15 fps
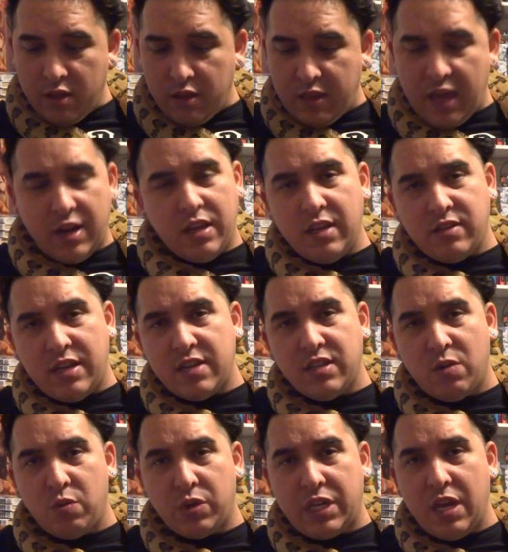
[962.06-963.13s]
that it
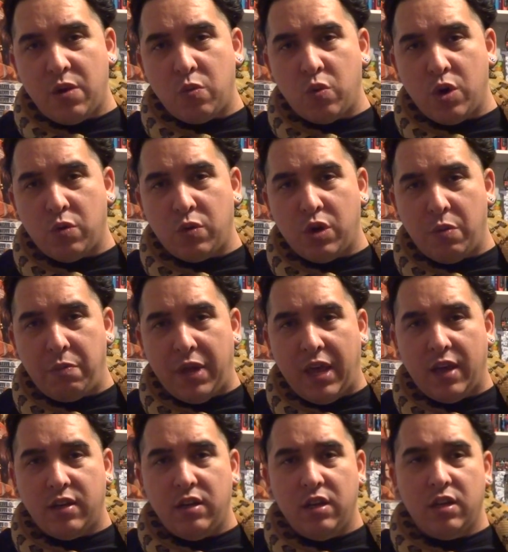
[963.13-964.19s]
doesn't get real
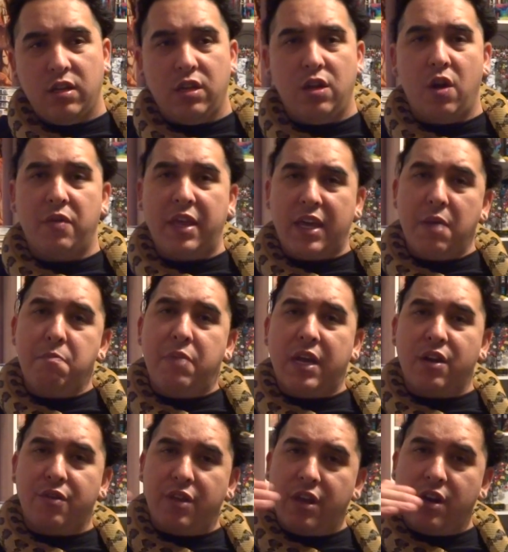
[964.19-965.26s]
big. They get
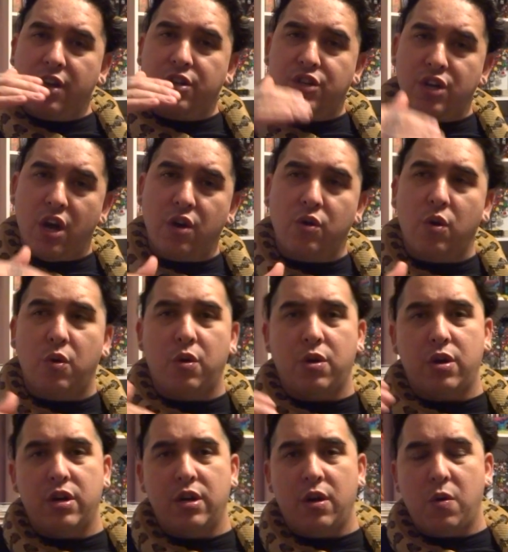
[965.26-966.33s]
bigger than a jungle
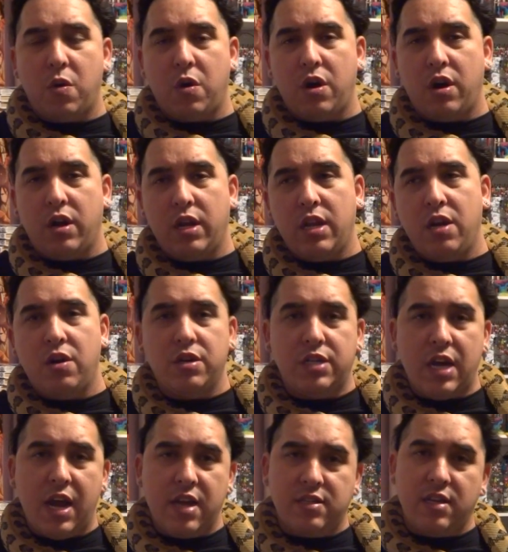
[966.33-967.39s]
or
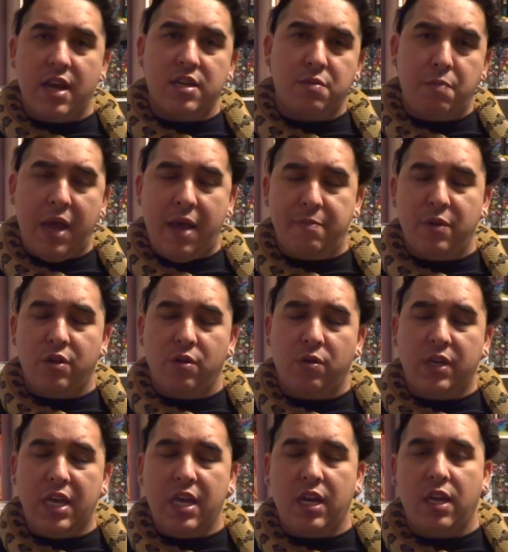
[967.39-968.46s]
Eryngia / Papua
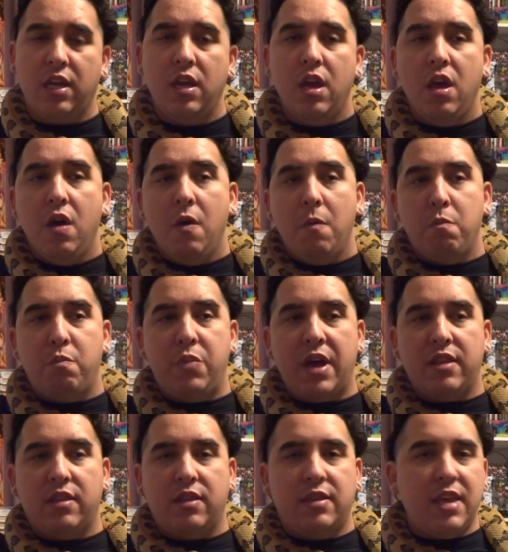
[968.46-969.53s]
New Guinea,
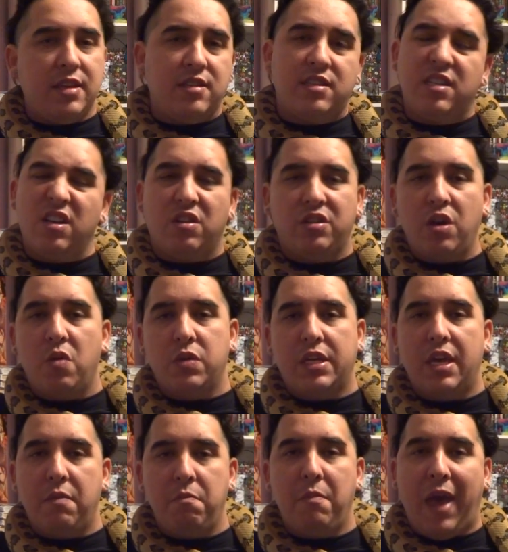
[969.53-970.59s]
but they still don't
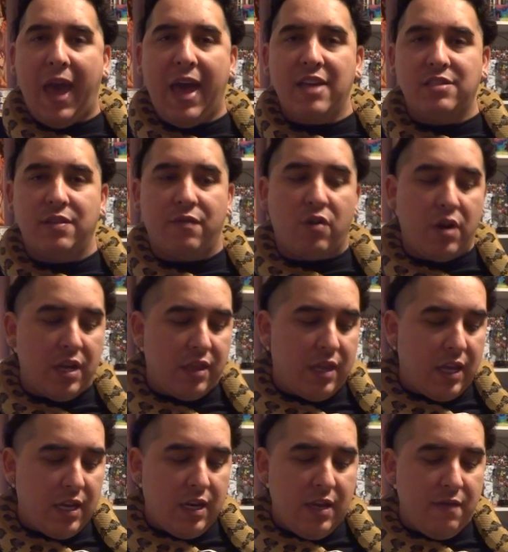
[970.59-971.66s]
get massive or
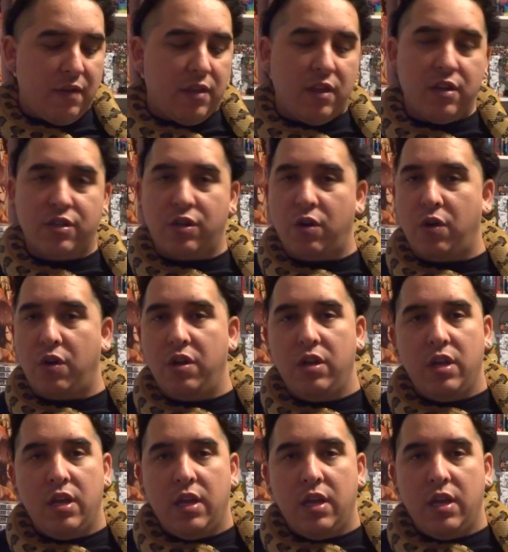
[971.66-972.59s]
anything. And even this girl